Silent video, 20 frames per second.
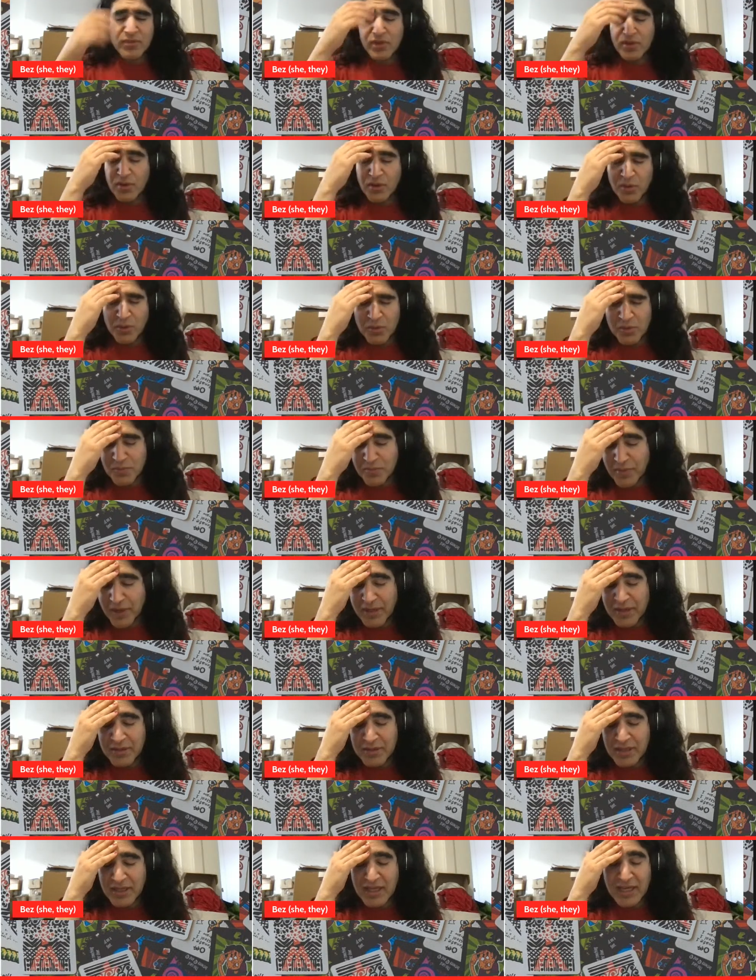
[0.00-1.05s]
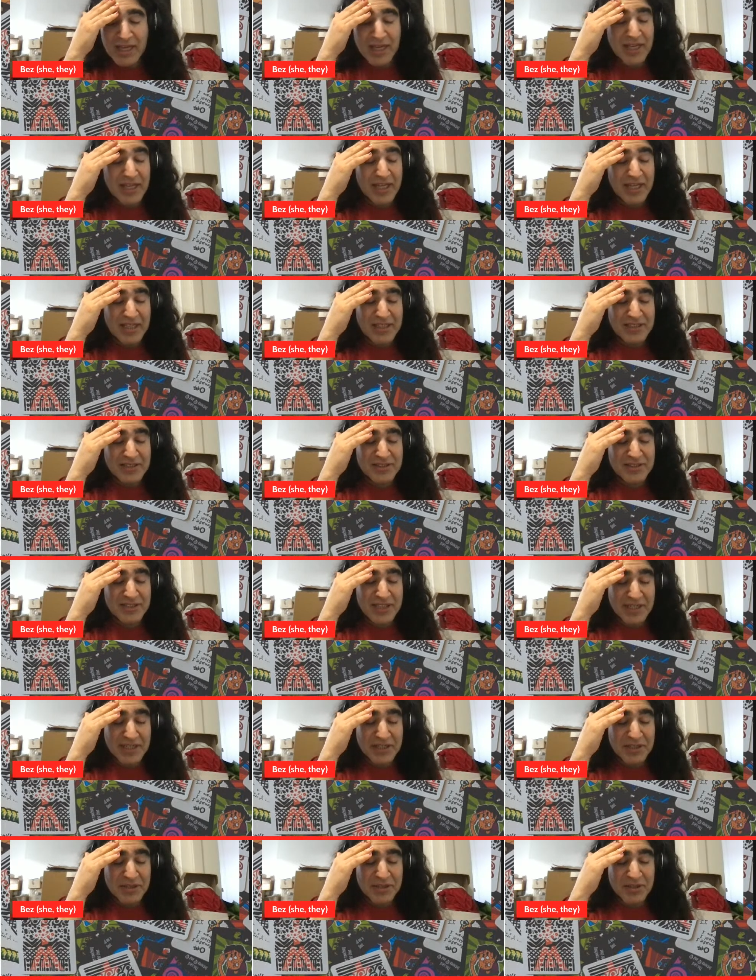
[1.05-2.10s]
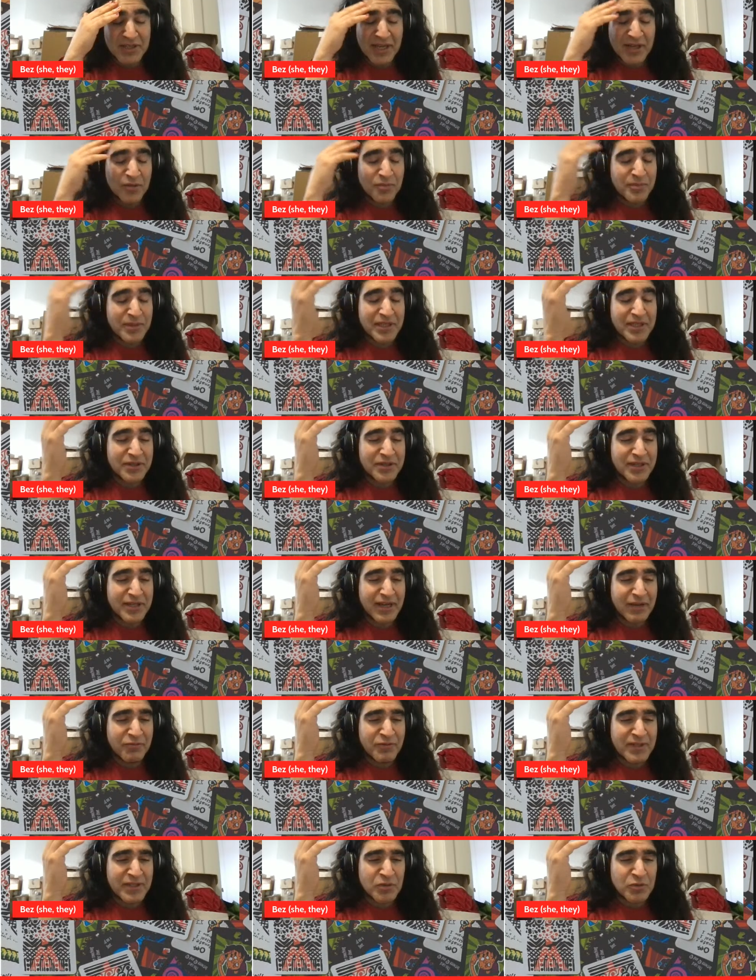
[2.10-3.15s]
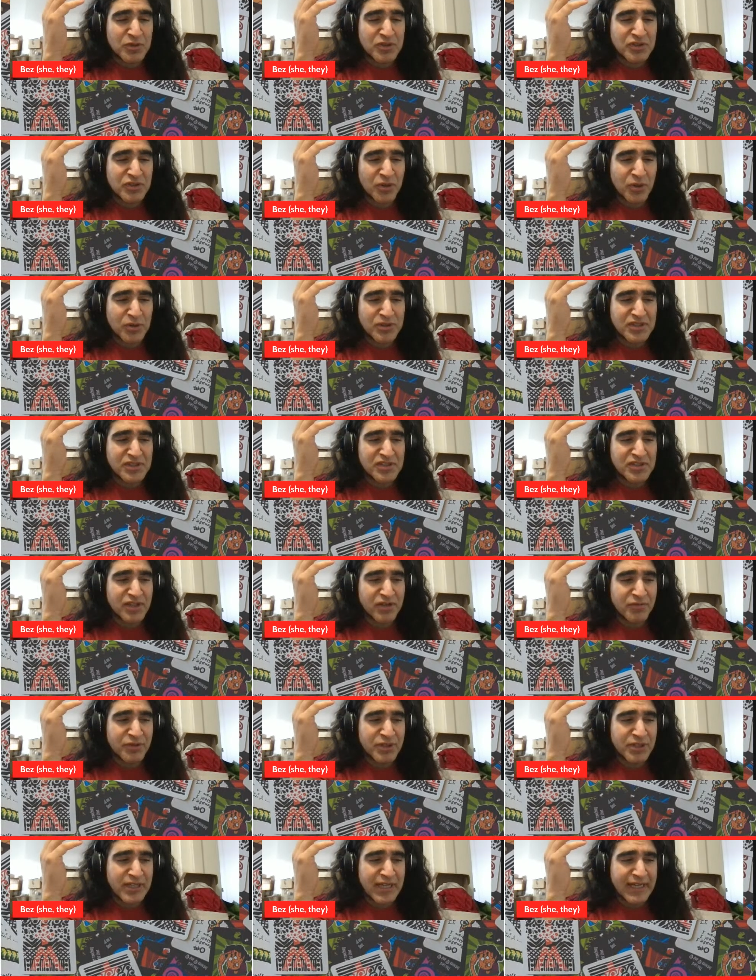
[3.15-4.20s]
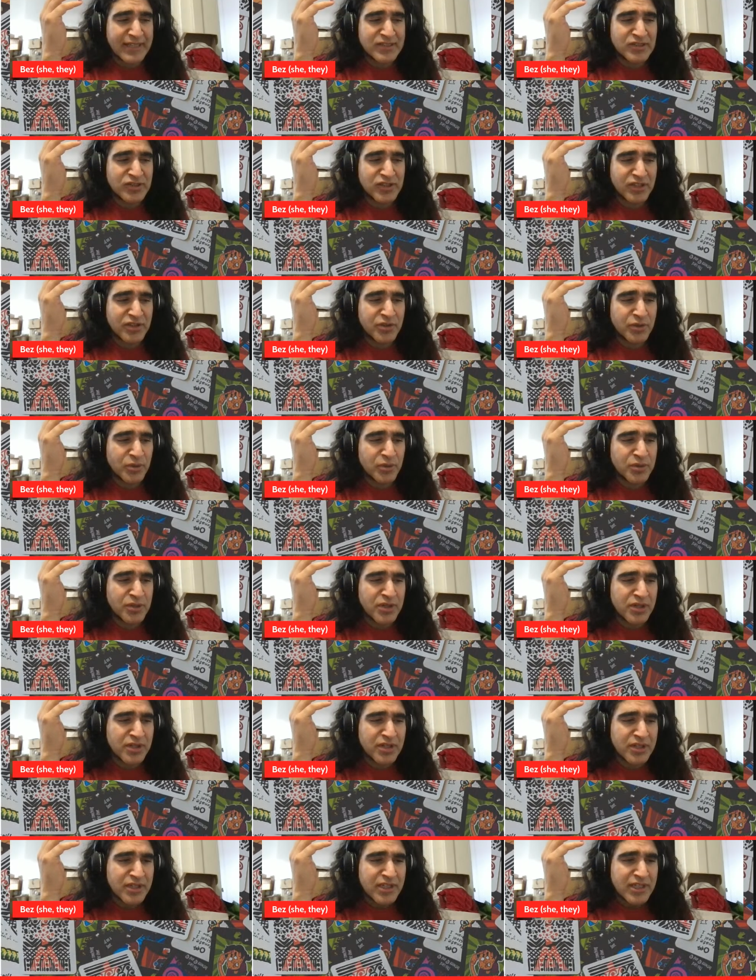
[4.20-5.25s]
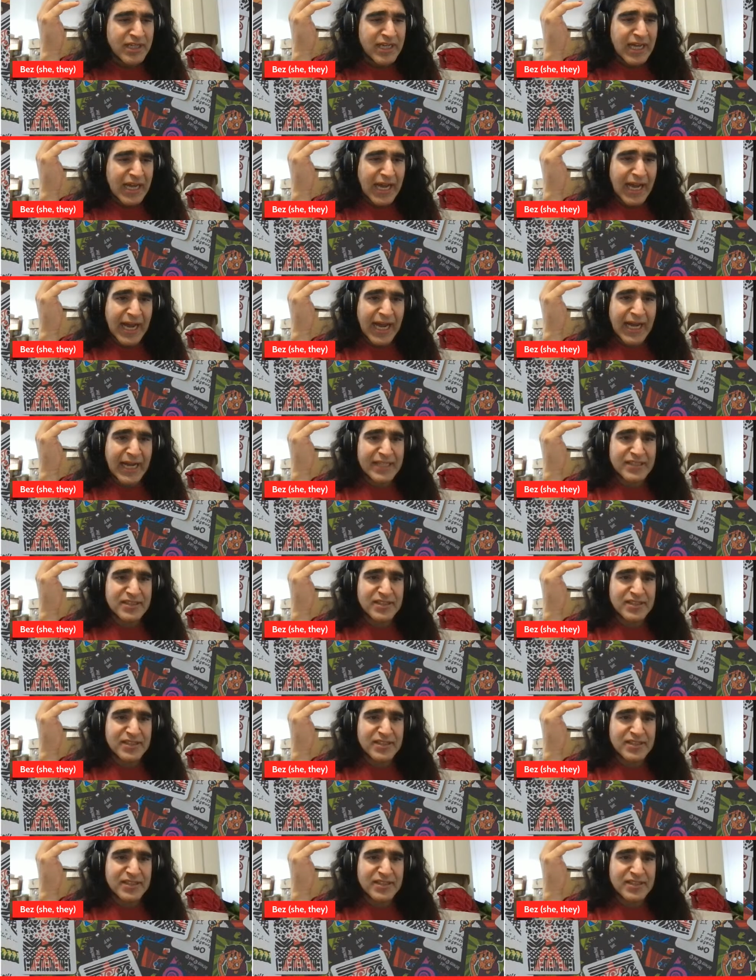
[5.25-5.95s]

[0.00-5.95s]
oh my, can you help me here? I think it was called Discover Lands Unknown. And